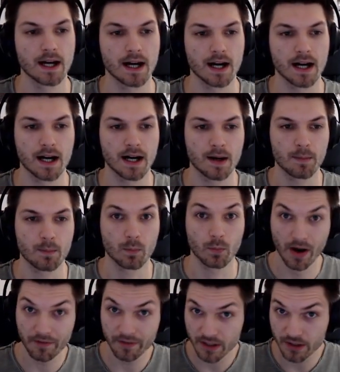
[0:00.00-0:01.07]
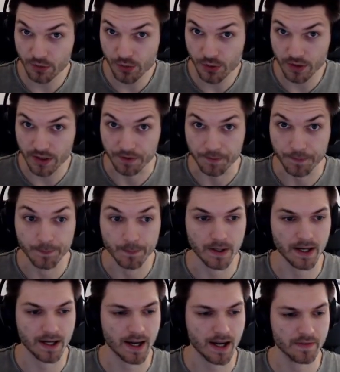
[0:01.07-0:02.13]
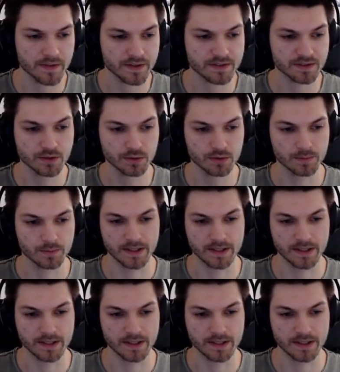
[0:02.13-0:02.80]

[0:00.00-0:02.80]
We're having a new unit, and it's cool.